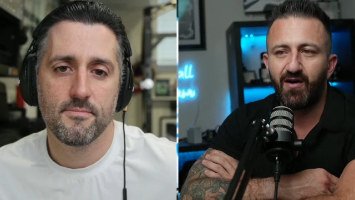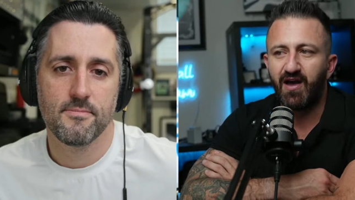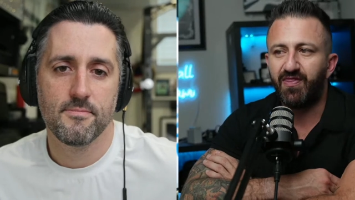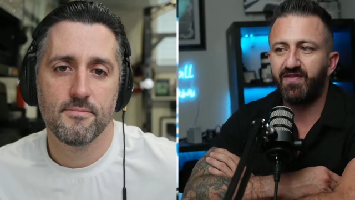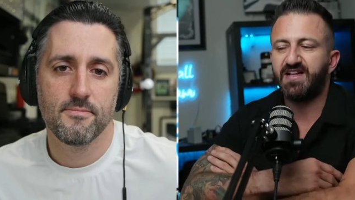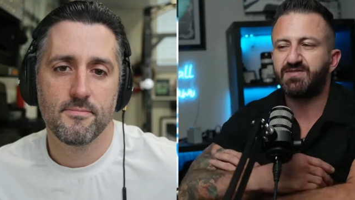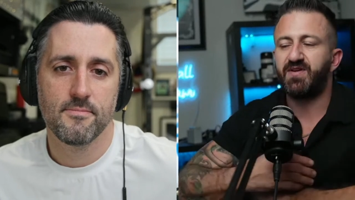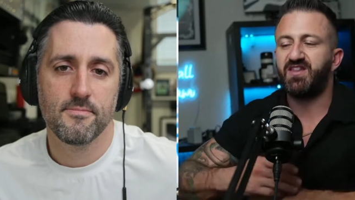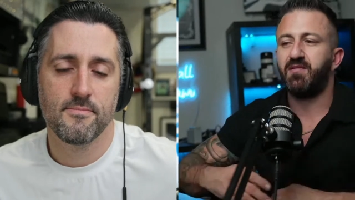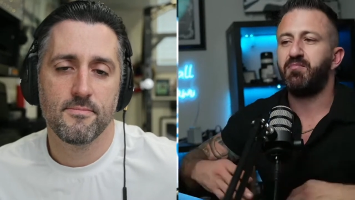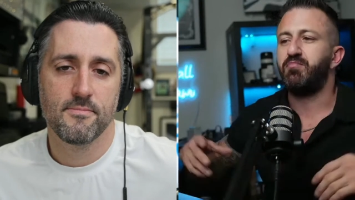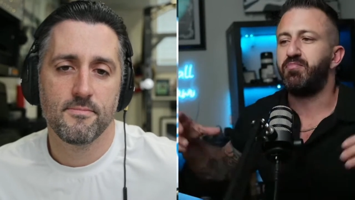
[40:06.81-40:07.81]
Speaker 1: I think that's been
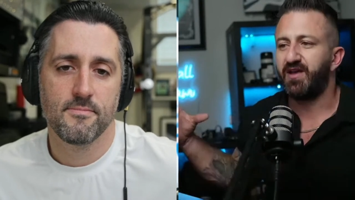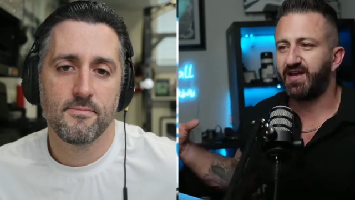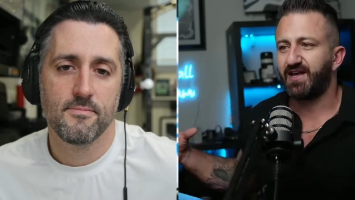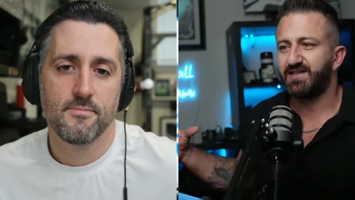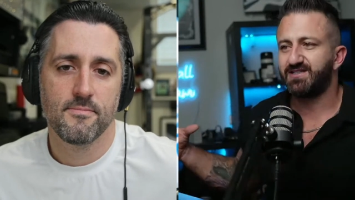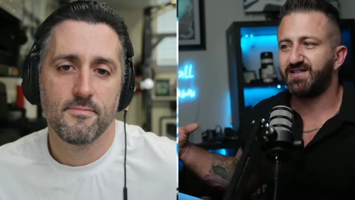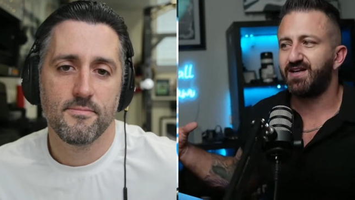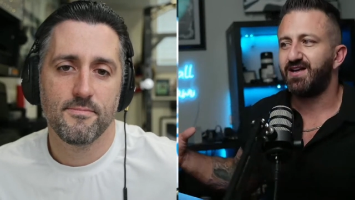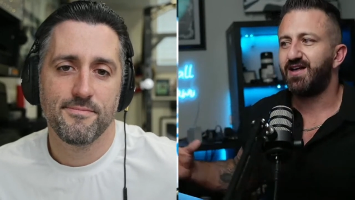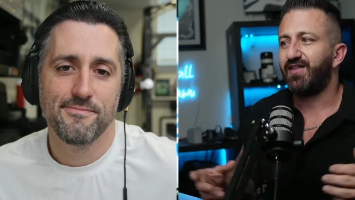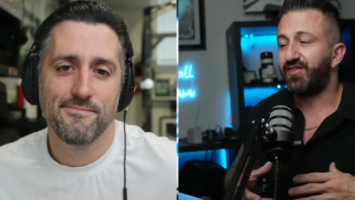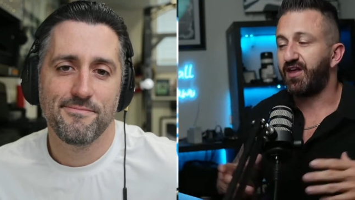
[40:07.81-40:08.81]
the biggest
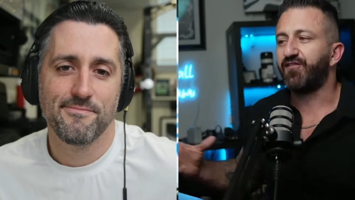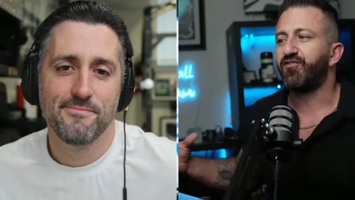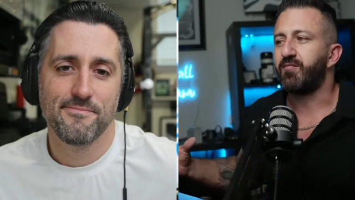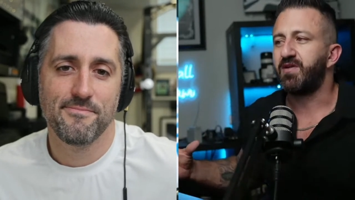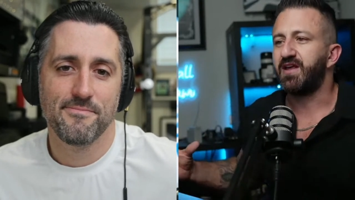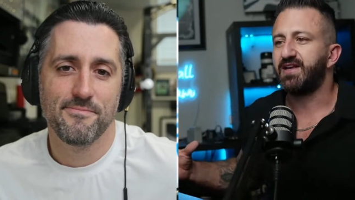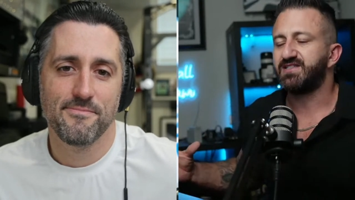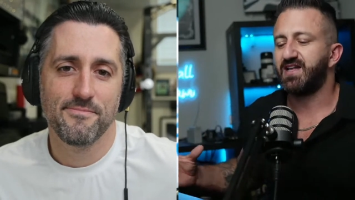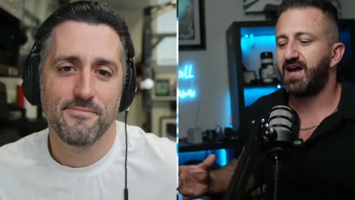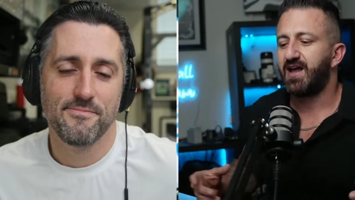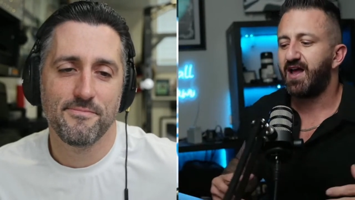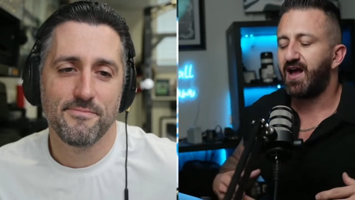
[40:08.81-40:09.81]
thing for me, is
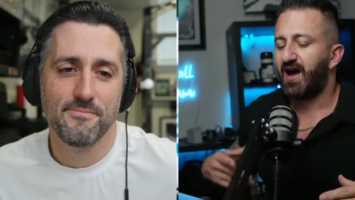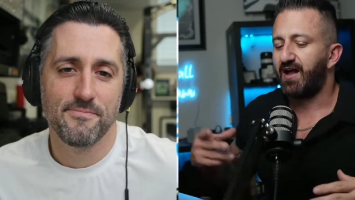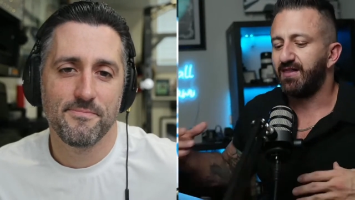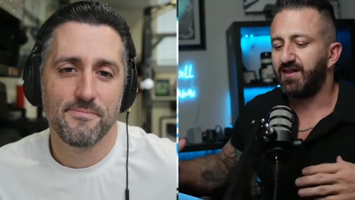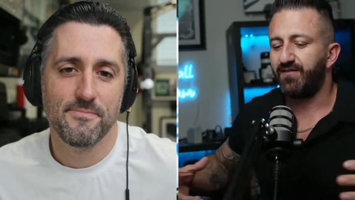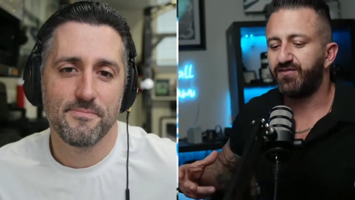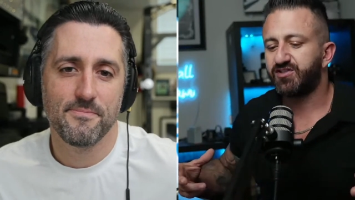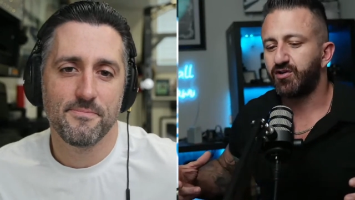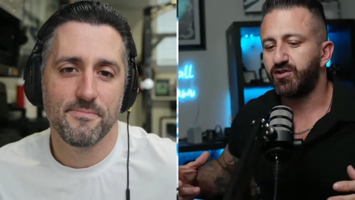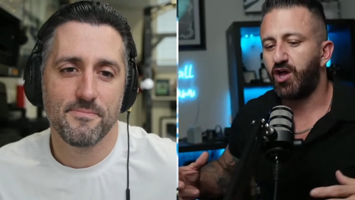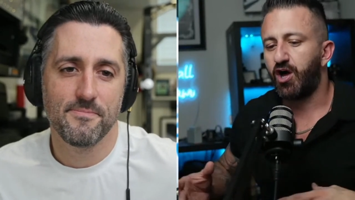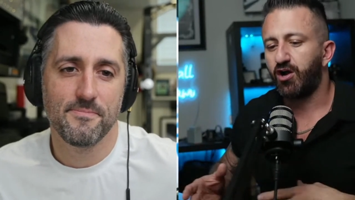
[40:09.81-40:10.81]
that I lived so
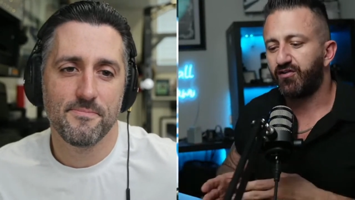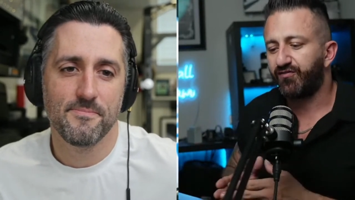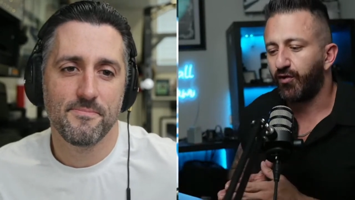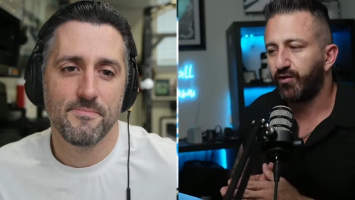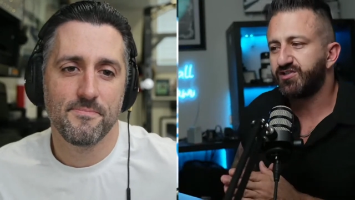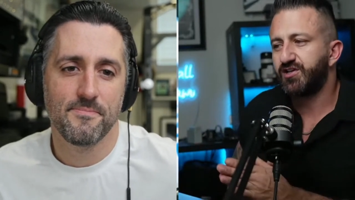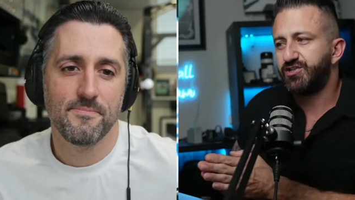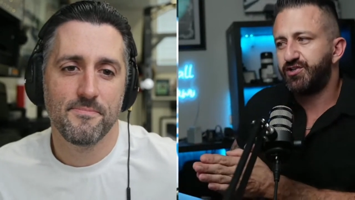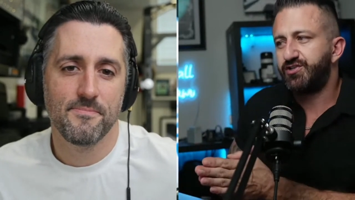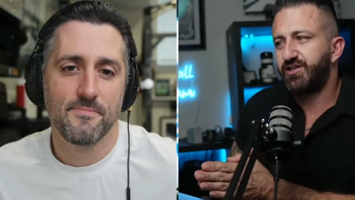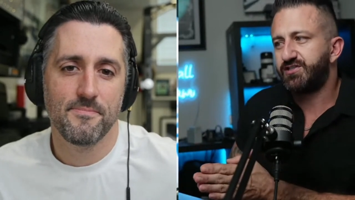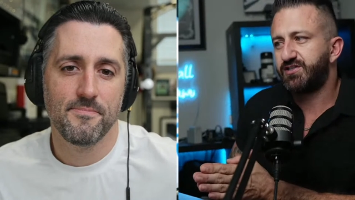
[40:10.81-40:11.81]
long focused on
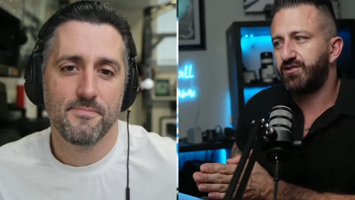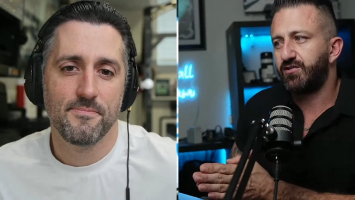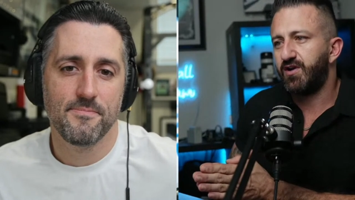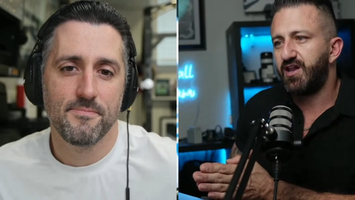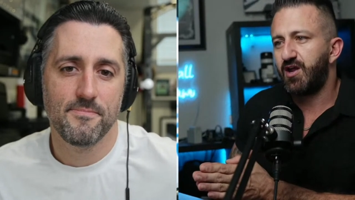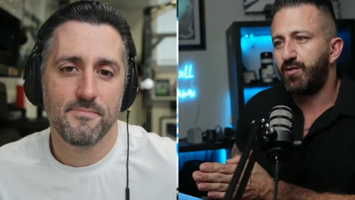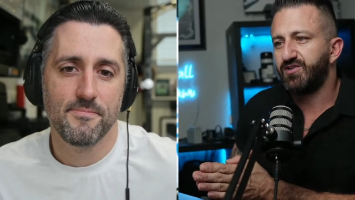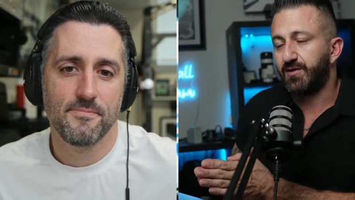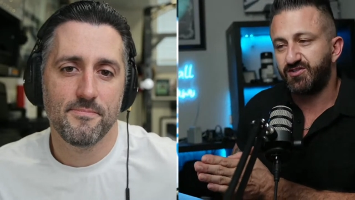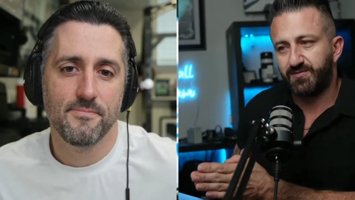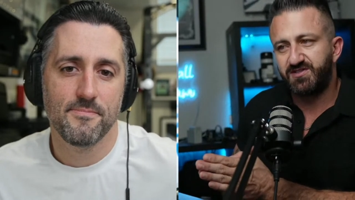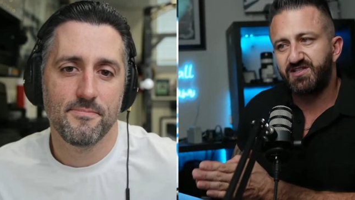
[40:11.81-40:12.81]
jiu-jitsu, and it was, I was
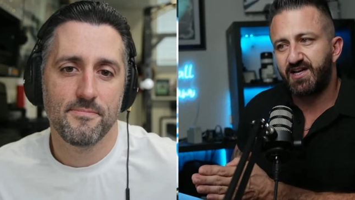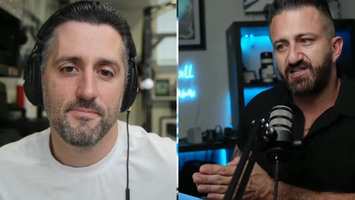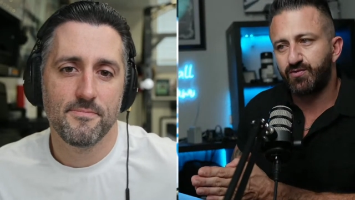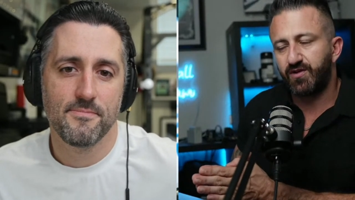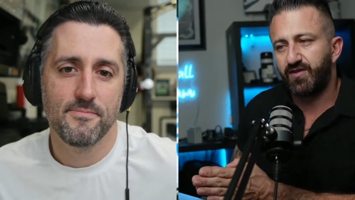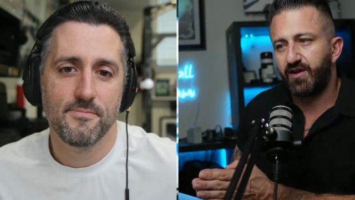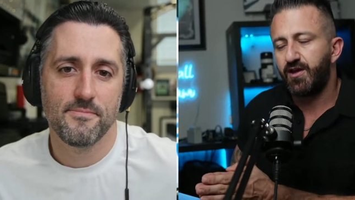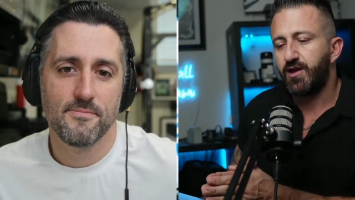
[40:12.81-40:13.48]
obsessed with it.